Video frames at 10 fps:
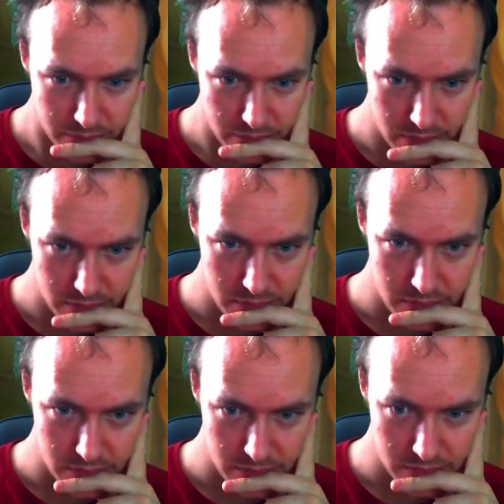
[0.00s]

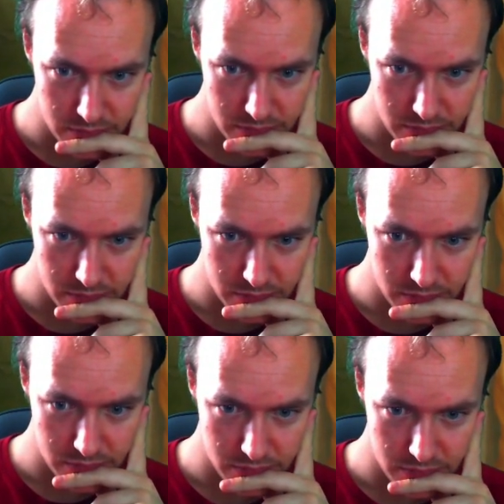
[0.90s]

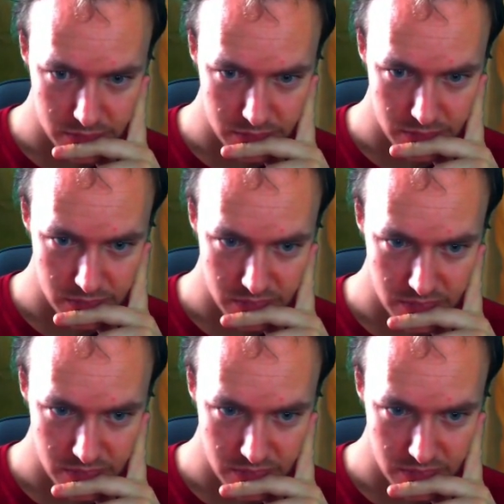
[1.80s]
[no speech]